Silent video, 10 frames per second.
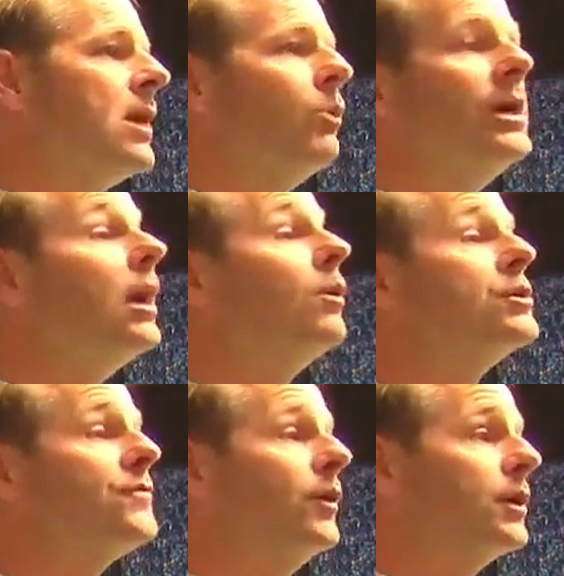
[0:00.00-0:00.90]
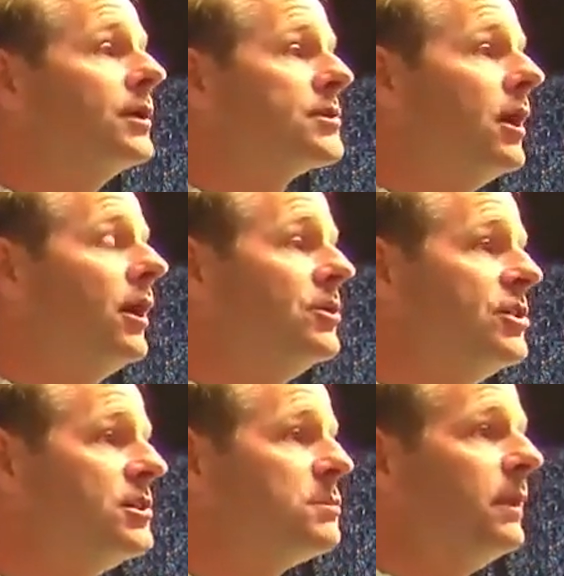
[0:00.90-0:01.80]
We always focus on
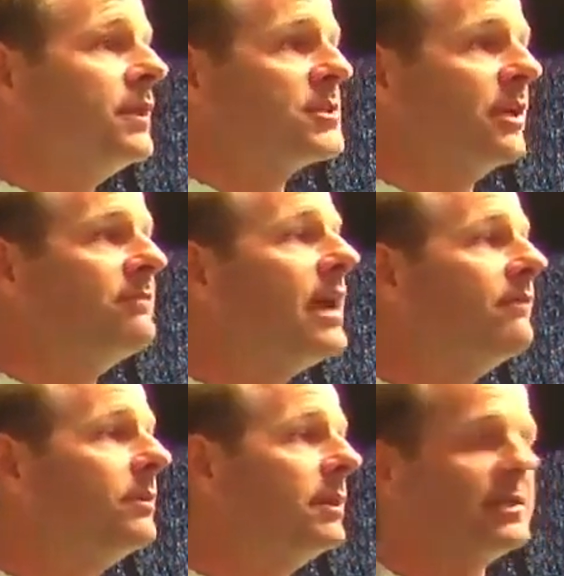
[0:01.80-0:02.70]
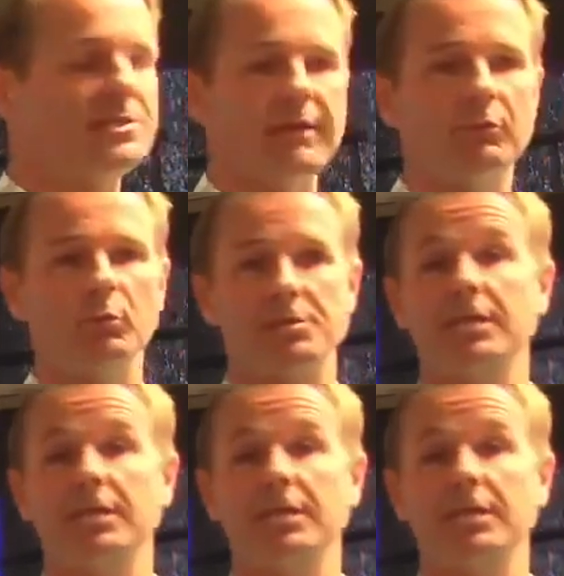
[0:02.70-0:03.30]
Jesus being the son of David because David was a